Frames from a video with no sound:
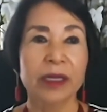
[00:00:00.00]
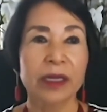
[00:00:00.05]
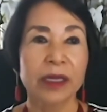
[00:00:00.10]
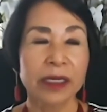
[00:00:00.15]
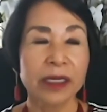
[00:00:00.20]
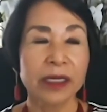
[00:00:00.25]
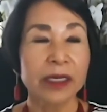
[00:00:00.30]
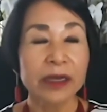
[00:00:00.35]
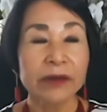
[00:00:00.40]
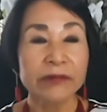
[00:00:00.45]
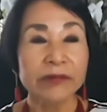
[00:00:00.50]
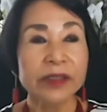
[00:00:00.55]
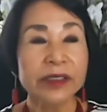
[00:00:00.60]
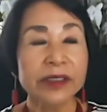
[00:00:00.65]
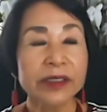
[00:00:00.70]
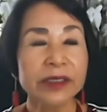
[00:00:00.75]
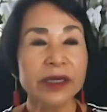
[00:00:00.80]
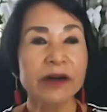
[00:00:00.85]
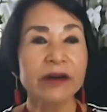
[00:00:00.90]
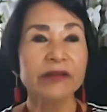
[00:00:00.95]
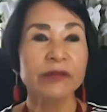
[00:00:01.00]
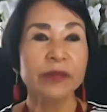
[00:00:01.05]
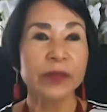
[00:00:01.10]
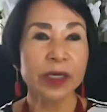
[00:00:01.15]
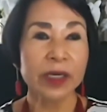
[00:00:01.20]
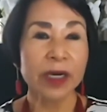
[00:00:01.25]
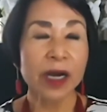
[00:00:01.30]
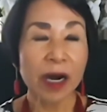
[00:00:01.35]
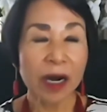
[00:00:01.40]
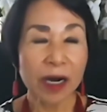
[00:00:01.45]
in and of itself
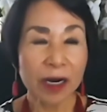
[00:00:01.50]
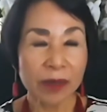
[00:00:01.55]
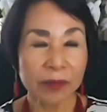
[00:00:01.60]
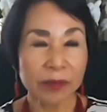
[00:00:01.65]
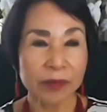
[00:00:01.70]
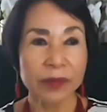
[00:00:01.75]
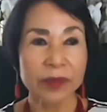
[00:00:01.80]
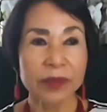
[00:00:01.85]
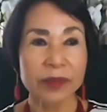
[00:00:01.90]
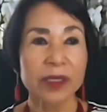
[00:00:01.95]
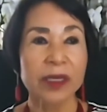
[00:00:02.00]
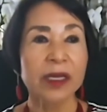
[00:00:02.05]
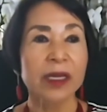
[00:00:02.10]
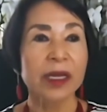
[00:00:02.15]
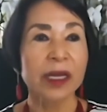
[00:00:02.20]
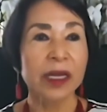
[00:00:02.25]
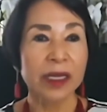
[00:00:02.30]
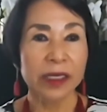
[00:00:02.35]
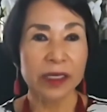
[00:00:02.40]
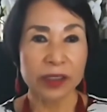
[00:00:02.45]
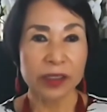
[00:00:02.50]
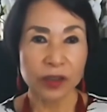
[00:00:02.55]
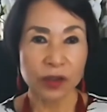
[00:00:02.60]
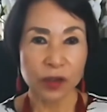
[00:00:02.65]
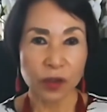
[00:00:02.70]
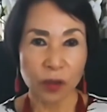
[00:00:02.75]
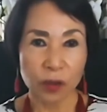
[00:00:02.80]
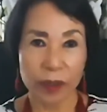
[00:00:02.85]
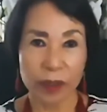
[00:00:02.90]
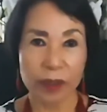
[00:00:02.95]
becomes a
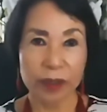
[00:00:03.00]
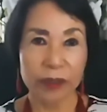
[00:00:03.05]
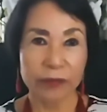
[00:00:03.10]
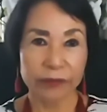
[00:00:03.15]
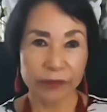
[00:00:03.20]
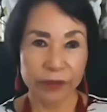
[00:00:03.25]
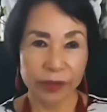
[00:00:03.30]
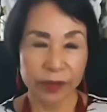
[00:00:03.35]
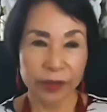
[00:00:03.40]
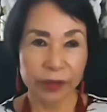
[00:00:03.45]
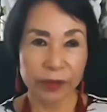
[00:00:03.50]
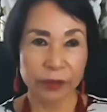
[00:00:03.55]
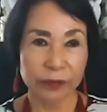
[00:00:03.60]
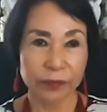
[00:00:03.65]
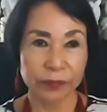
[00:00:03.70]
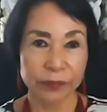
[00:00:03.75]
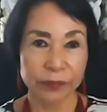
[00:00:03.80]
historic video.